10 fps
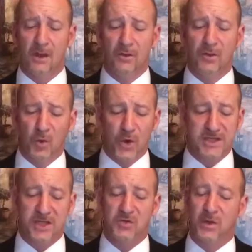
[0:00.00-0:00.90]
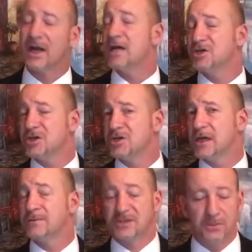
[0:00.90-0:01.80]
The richest
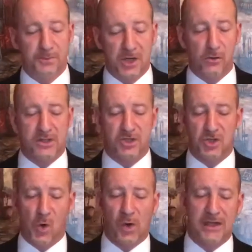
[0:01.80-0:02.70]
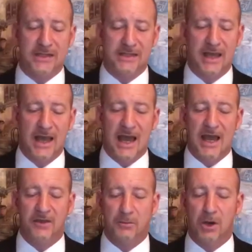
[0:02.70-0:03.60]
relationships, the purest joys,
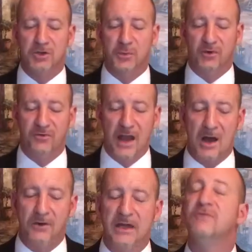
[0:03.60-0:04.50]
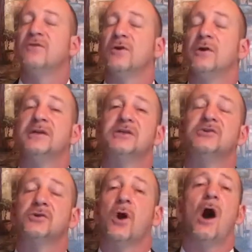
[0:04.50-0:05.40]
and the most profound
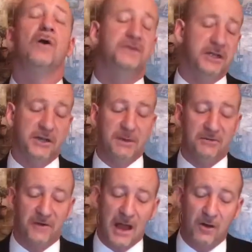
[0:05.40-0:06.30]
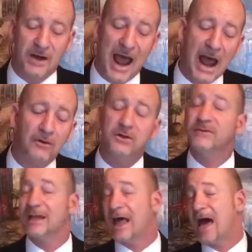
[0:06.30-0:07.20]
influences are often to be found out of
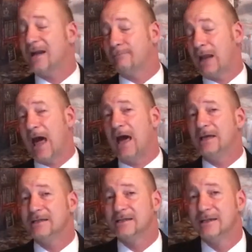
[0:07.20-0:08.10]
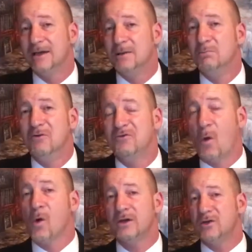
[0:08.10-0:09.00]
the limelight
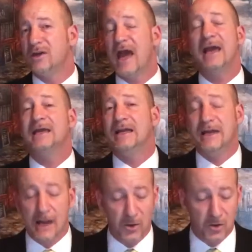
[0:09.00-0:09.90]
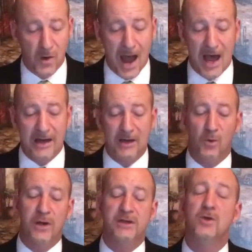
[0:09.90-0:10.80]
before you gain any notoriety
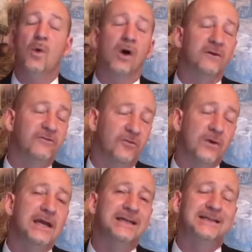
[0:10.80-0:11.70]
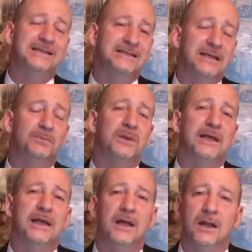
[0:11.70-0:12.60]
when you are free to
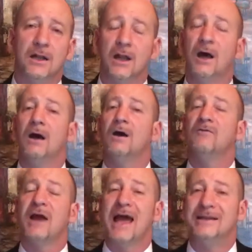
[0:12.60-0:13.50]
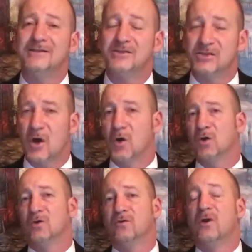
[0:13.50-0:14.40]
simply love and
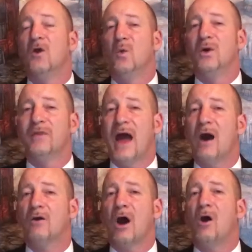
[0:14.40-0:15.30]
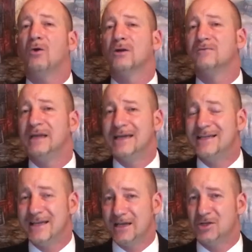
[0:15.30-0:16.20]
serve without all of the
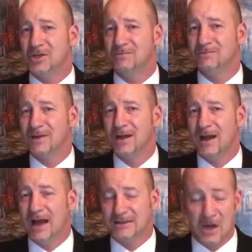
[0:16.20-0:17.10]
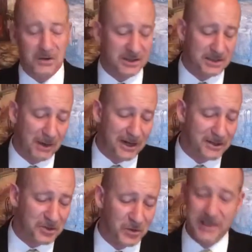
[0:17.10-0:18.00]
attention. I talked to somebody
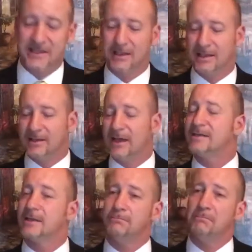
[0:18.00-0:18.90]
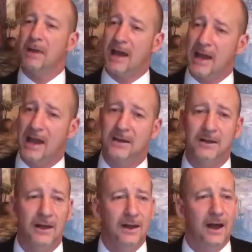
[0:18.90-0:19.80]
just recently and they said, Man,
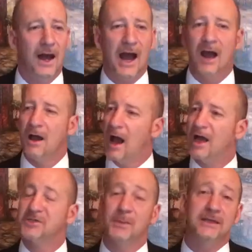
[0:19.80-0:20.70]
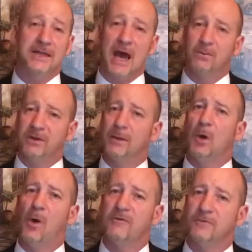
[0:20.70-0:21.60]
I, I spent time with them
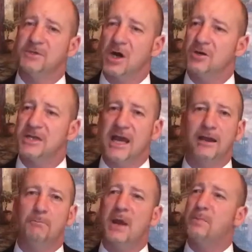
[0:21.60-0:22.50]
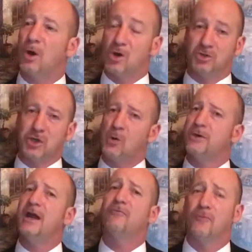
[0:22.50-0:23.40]
away from church, and people are
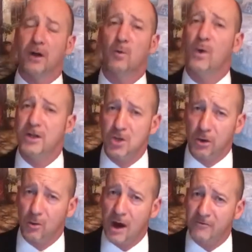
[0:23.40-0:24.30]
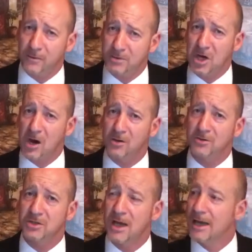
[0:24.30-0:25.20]
so different when you're away from
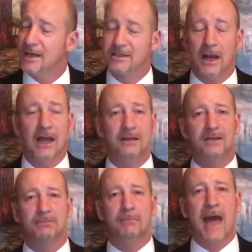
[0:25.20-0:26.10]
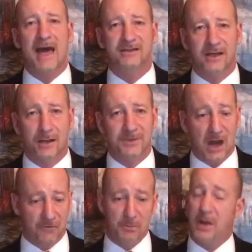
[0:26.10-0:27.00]
church. It's like this mask comes
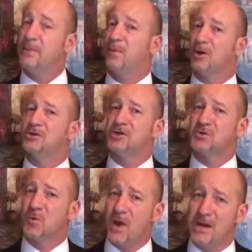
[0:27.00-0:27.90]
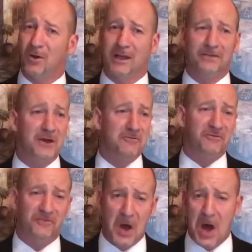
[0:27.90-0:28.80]
off and people are just real and they're
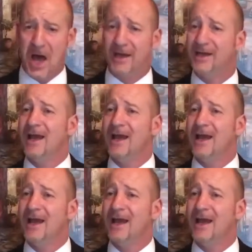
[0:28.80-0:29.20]
fun